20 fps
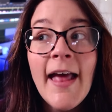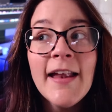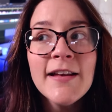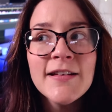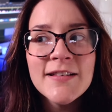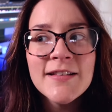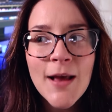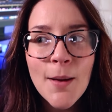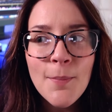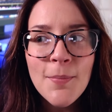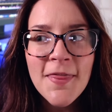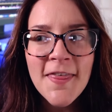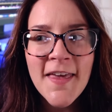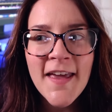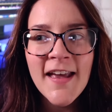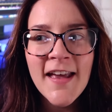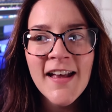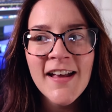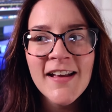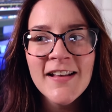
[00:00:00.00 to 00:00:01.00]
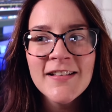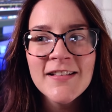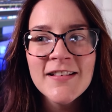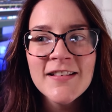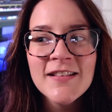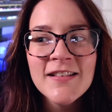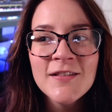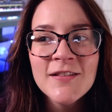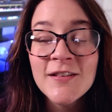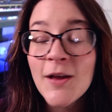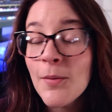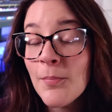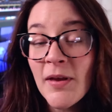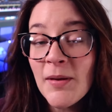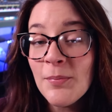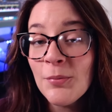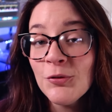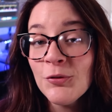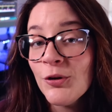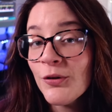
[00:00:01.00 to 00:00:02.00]
And some things, some
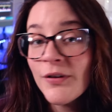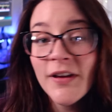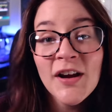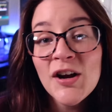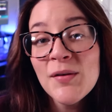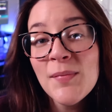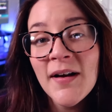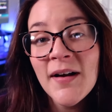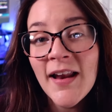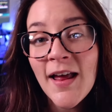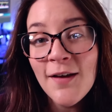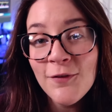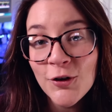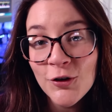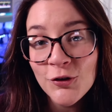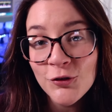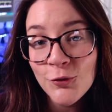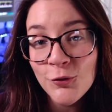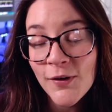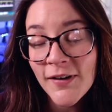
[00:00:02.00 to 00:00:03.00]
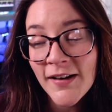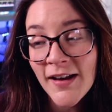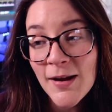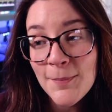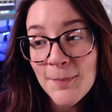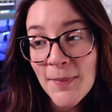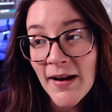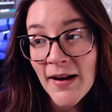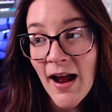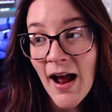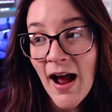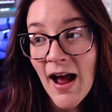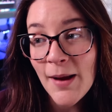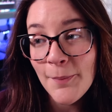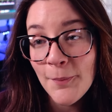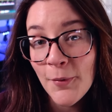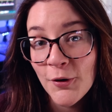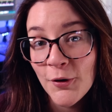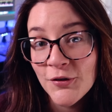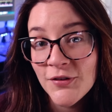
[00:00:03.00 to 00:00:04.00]
people don't care about having a shortcut, but I
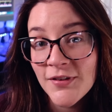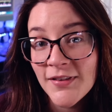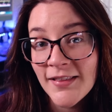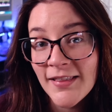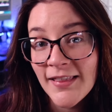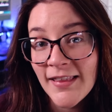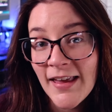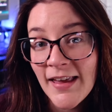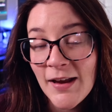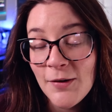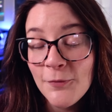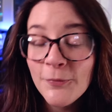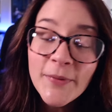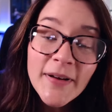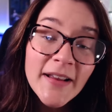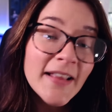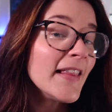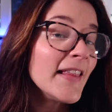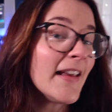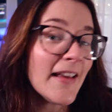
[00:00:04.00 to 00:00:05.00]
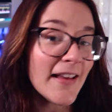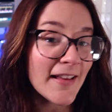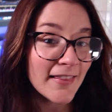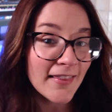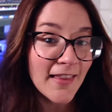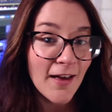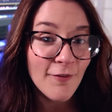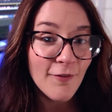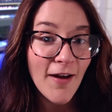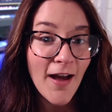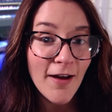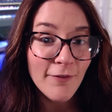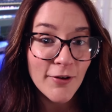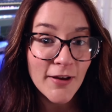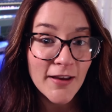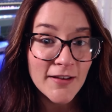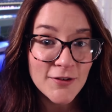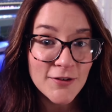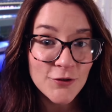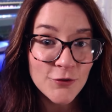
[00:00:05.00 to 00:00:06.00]
personally really love
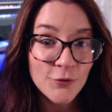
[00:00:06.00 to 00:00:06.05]
having as a